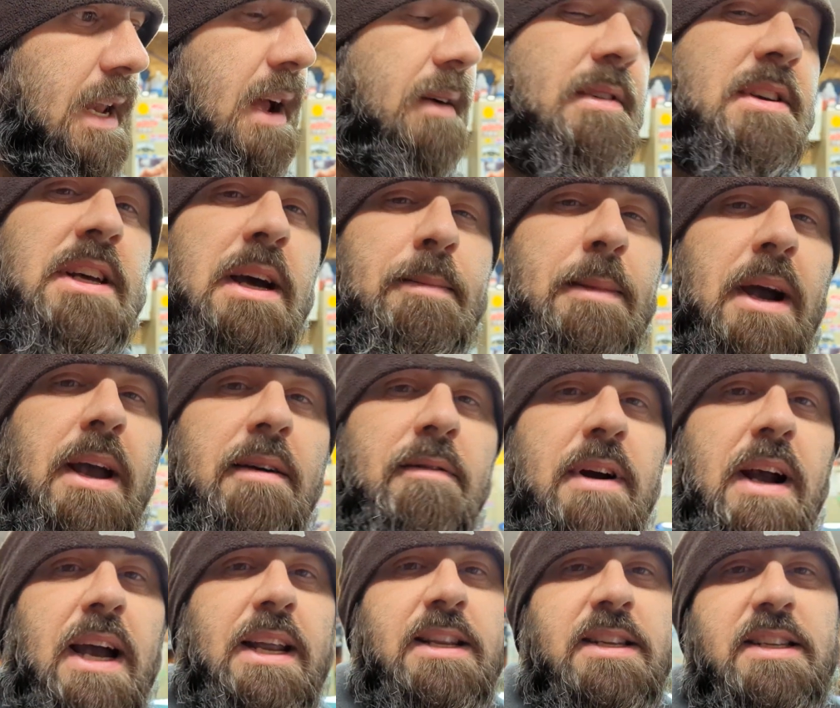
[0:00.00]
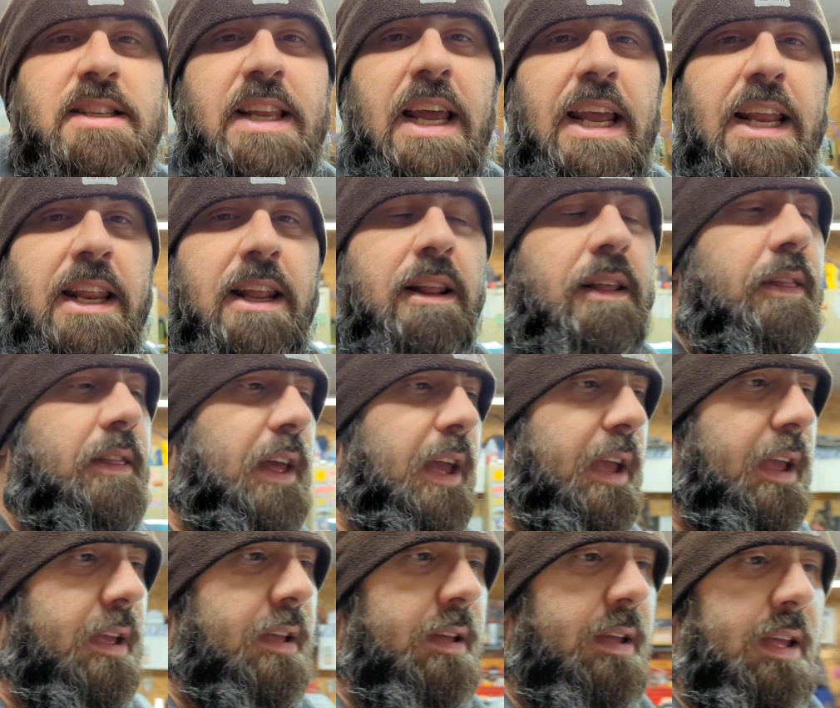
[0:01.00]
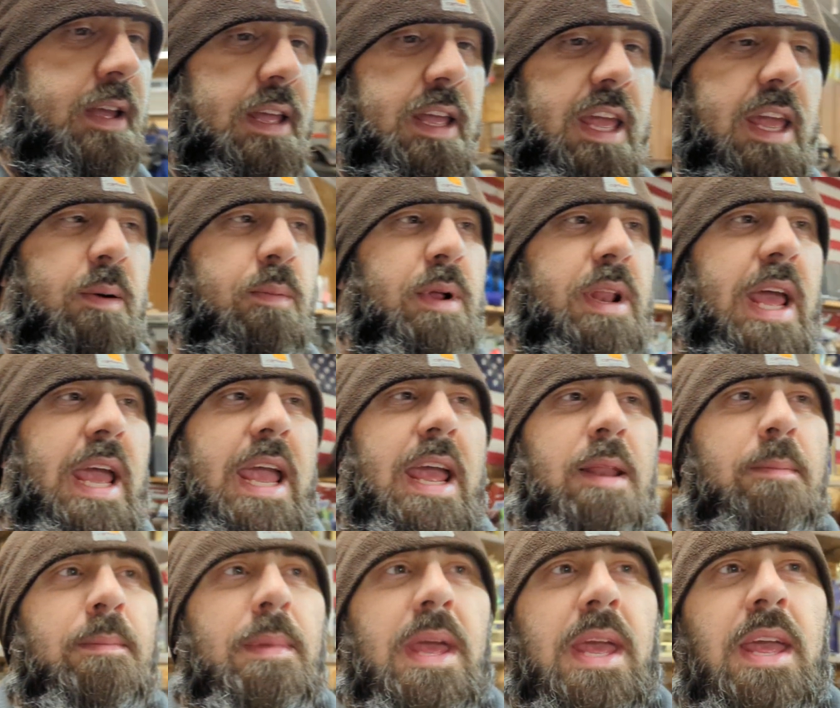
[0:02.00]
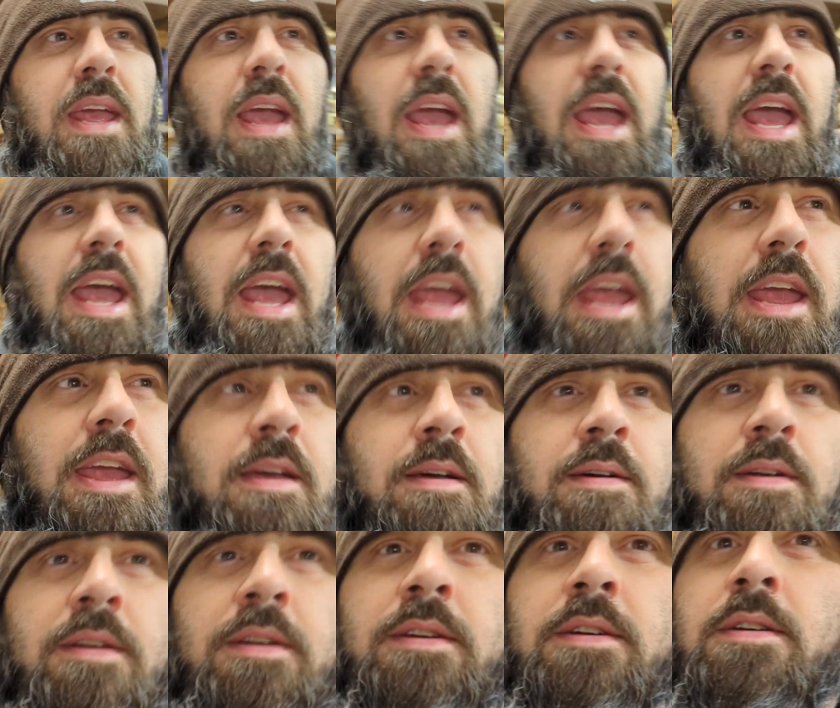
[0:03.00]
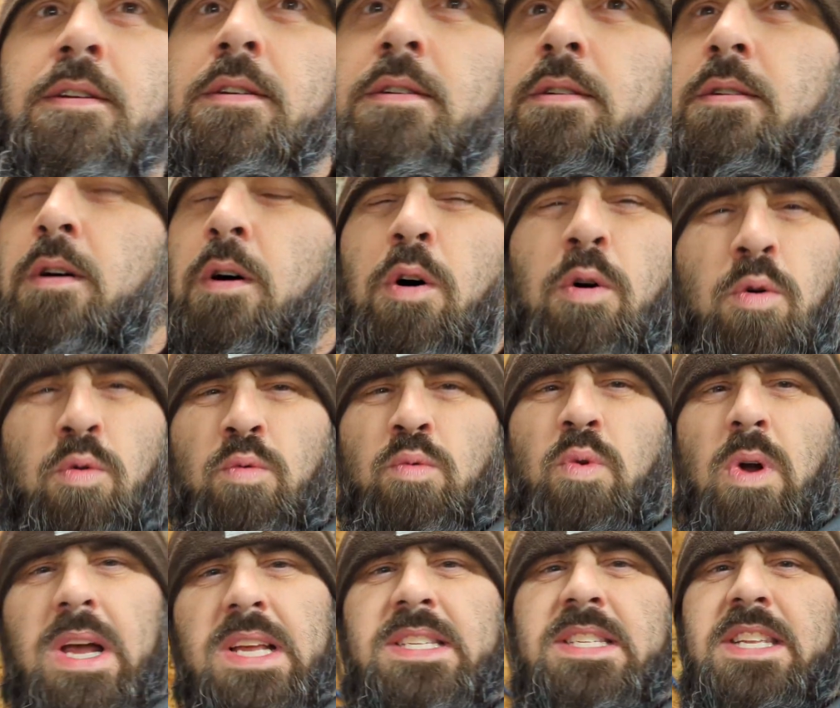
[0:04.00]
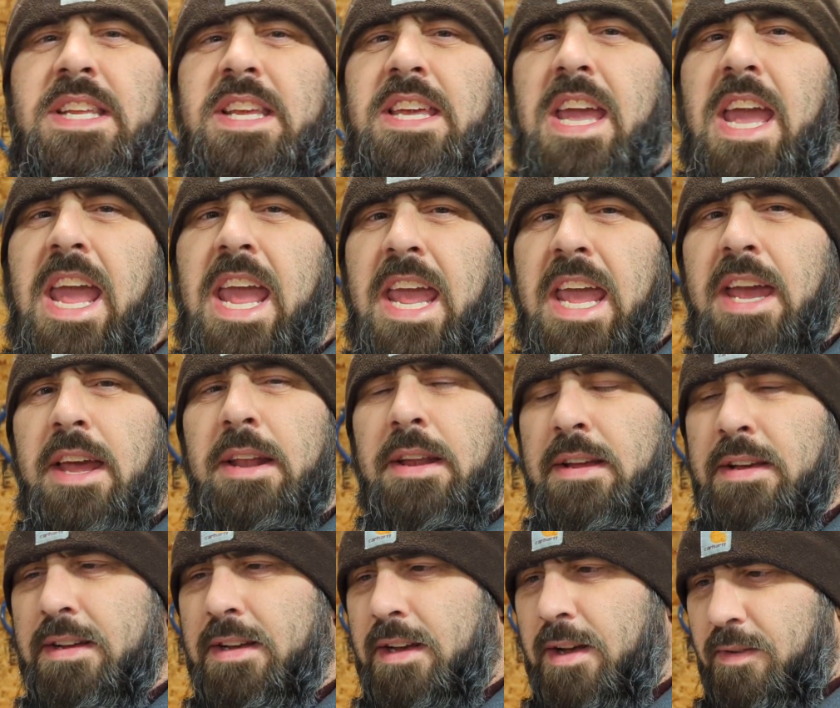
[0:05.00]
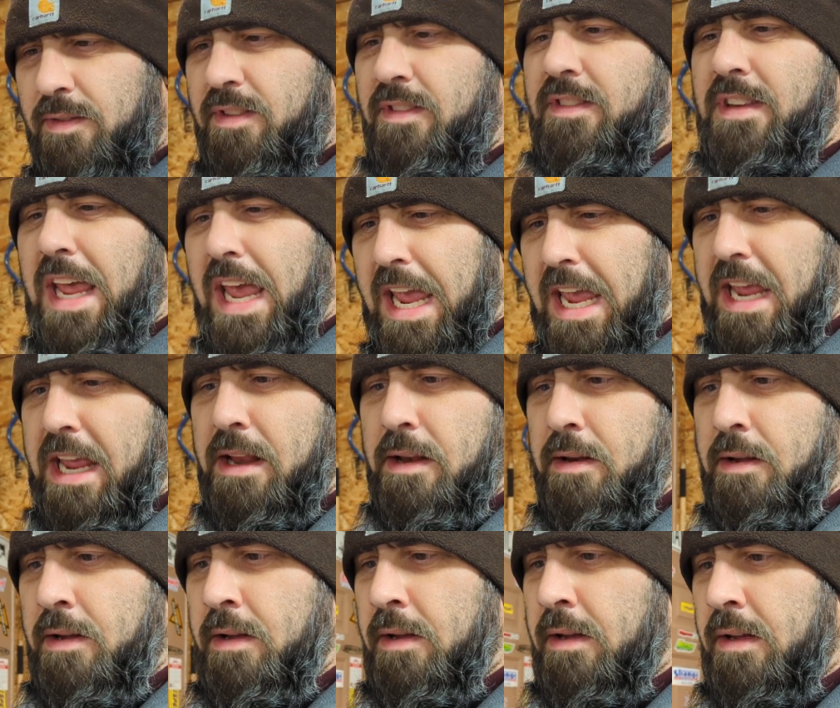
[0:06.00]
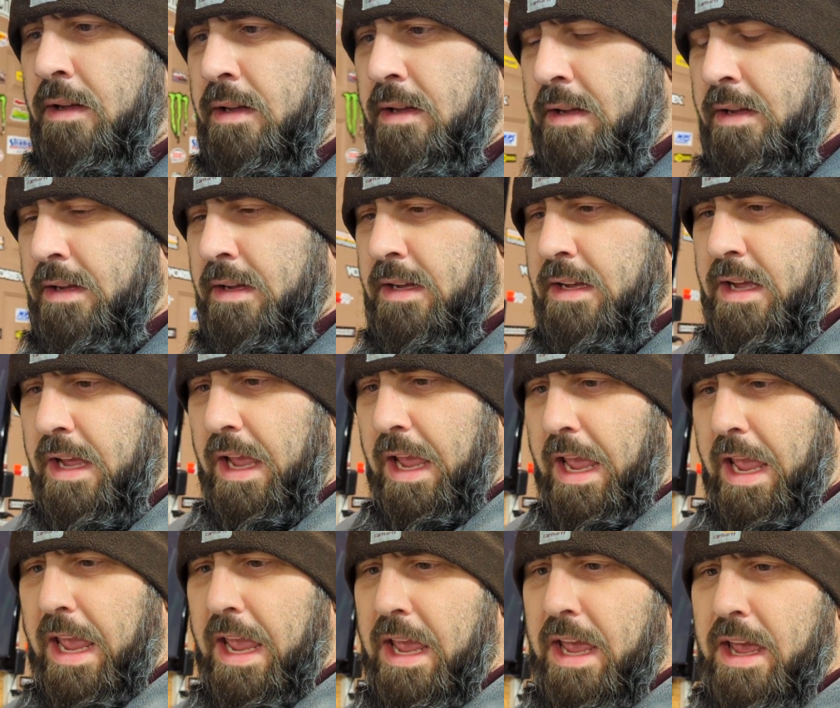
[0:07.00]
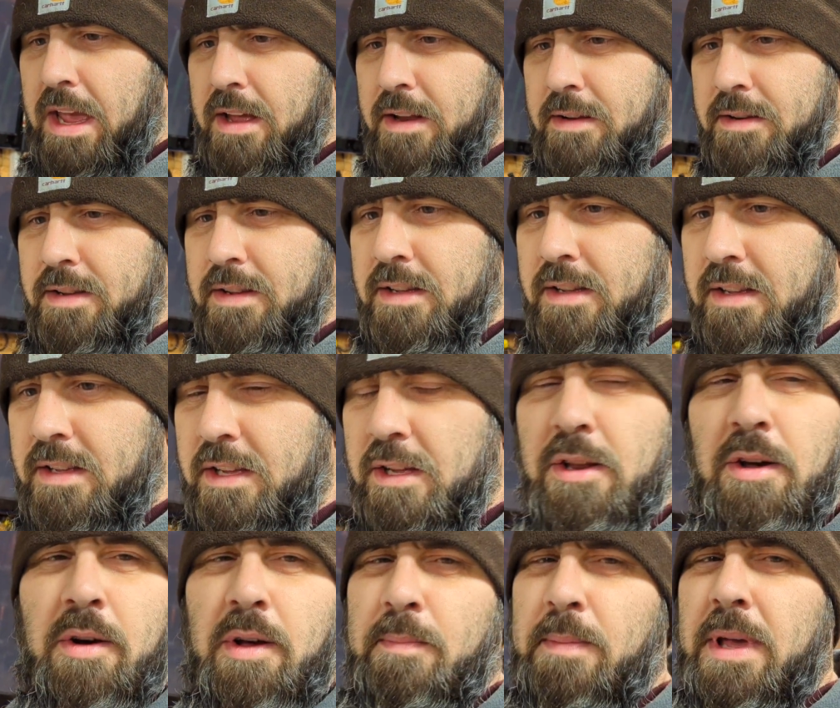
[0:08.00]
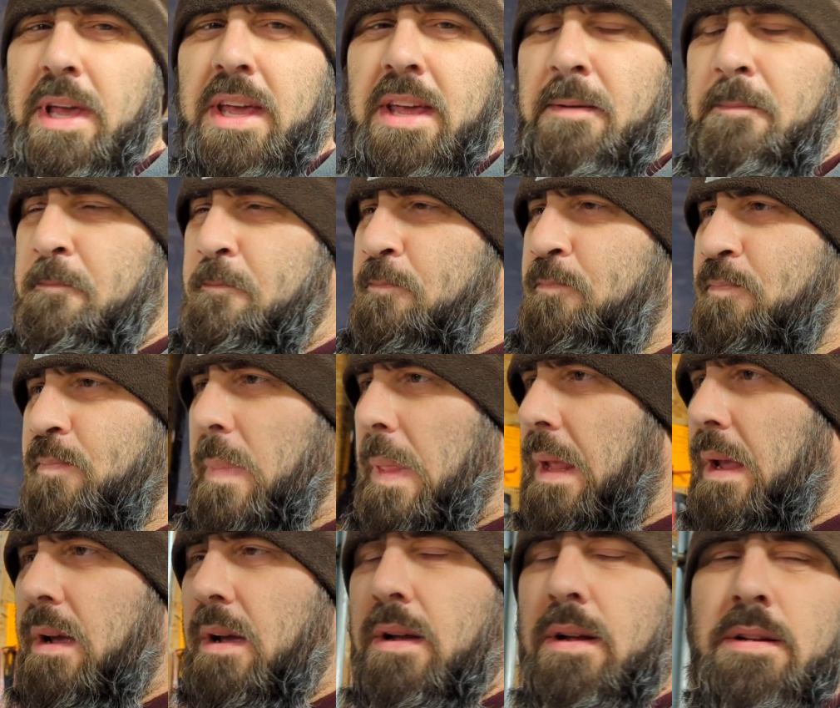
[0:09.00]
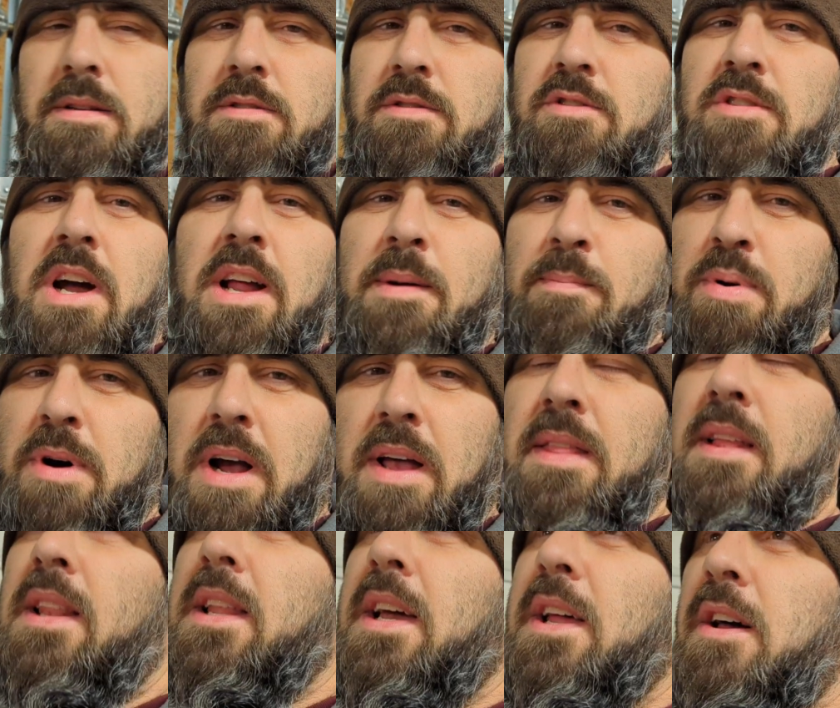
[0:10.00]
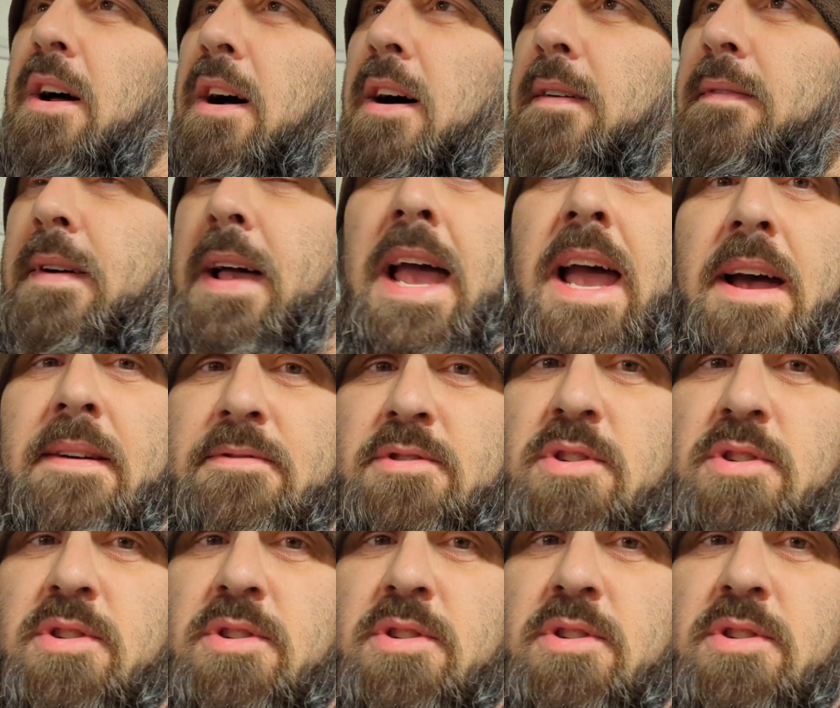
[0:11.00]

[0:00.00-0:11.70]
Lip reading: every time I ever had to stain anything, he would hand me a old rusty can of stain. And, you know, it'd be trying to pry the lid off, half